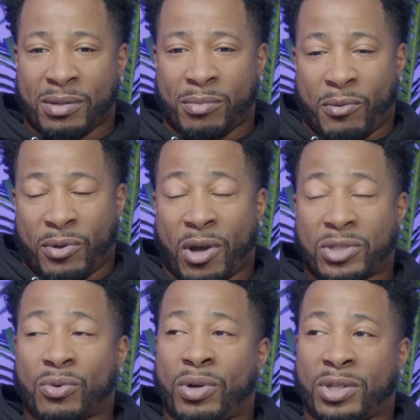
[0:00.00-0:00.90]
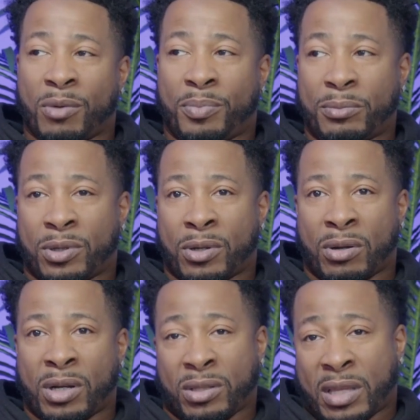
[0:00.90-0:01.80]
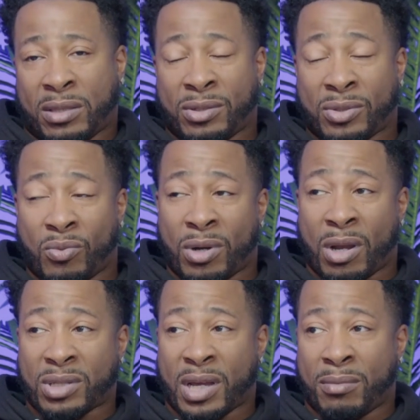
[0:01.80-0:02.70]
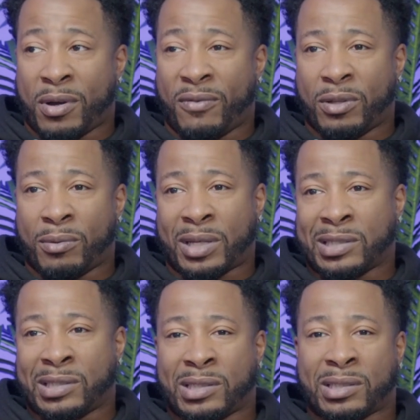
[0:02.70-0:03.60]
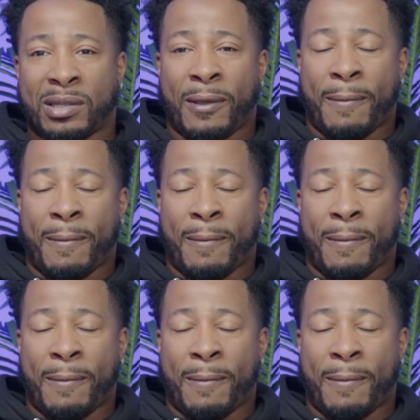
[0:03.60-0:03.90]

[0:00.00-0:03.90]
But we also want young people to know that that there's a world outside of Buffalo because it just